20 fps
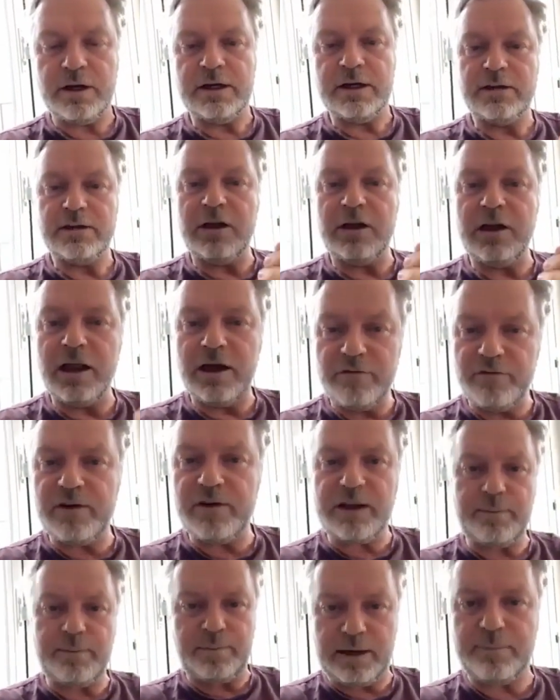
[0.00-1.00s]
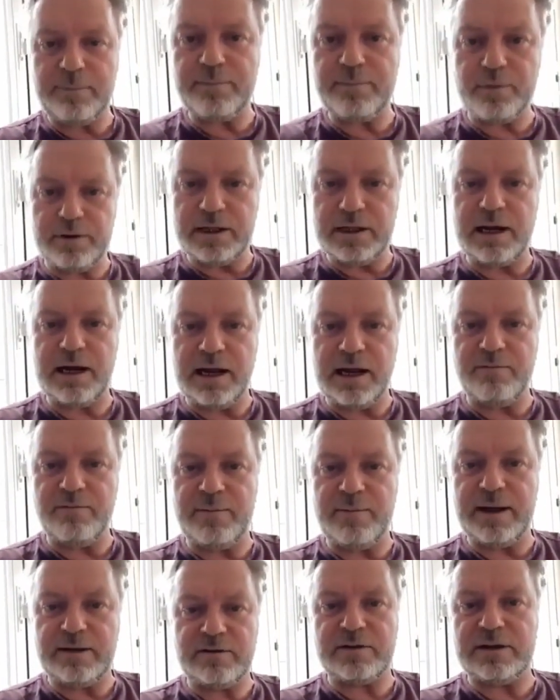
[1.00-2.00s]
the lovely people that I have
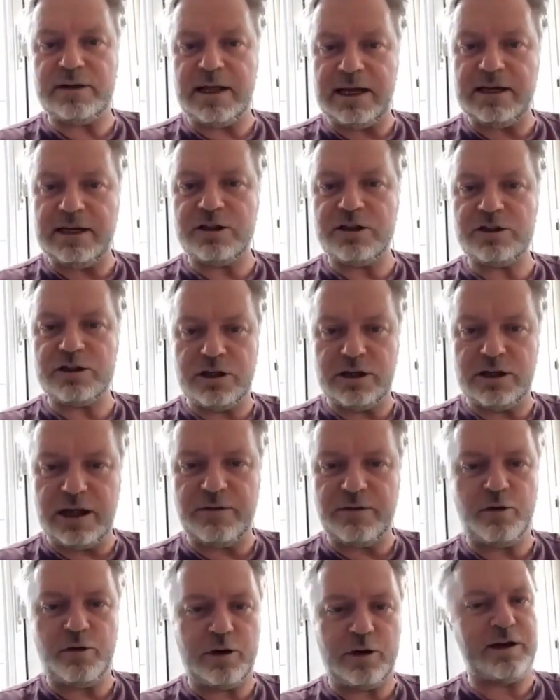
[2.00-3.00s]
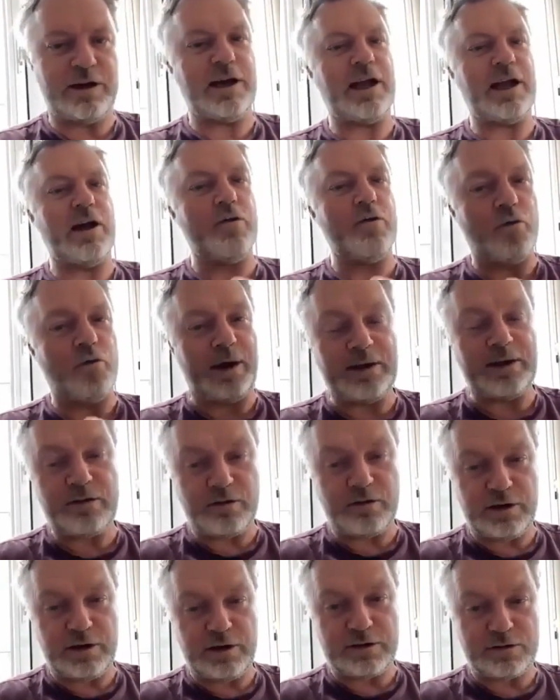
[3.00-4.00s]
met in Asia and Africa, and I can't wait to
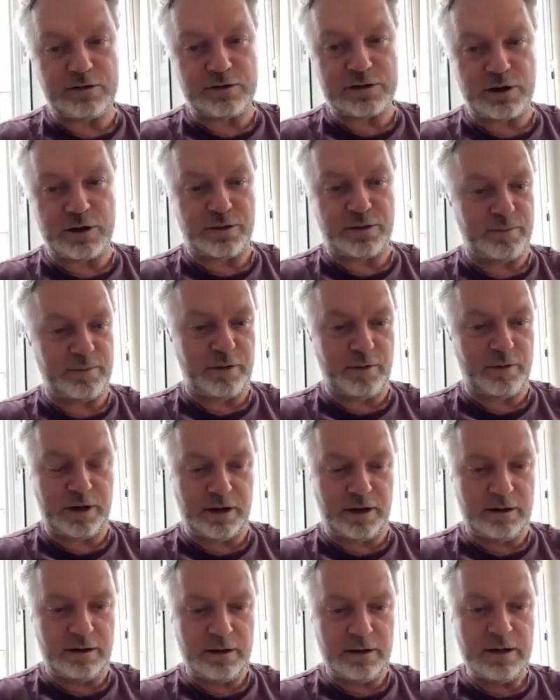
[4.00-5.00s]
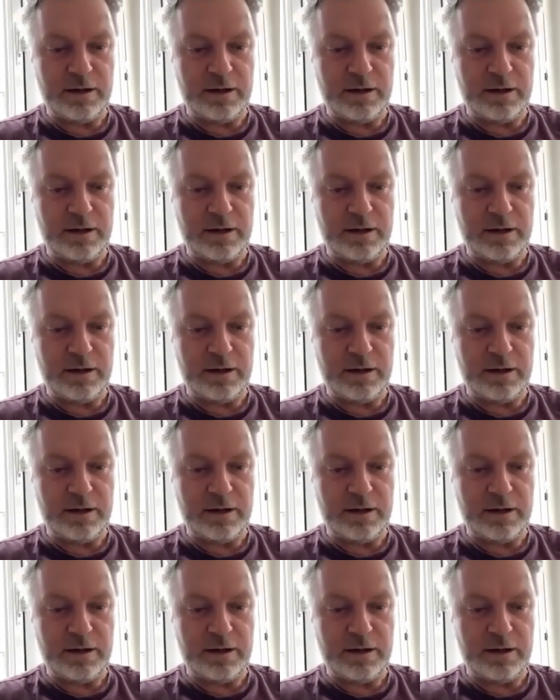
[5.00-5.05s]
get to South America,